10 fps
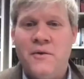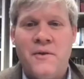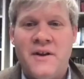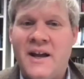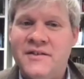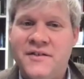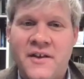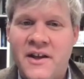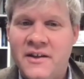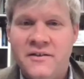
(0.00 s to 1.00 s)
the next
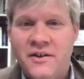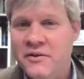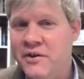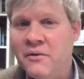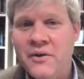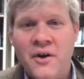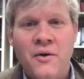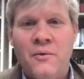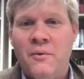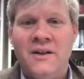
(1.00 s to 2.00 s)
thing. You don't know
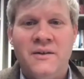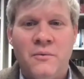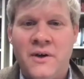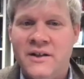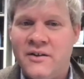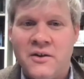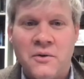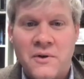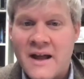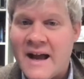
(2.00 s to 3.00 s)
what what the
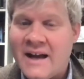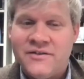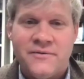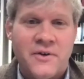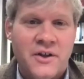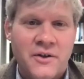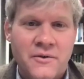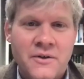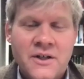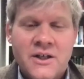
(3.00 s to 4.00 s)
Lord has for you.